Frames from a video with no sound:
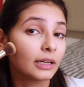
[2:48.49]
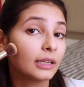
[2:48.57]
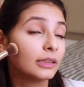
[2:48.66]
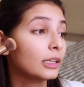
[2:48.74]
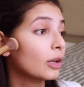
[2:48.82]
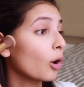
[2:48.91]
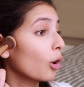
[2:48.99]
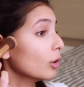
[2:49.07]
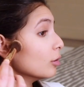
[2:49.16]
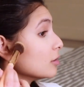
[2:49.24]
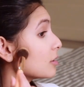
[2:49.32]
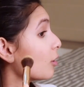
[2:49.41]
in the
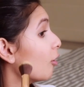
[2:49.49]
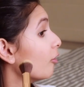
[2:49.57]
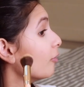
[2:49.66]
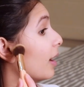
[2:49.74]
hollows of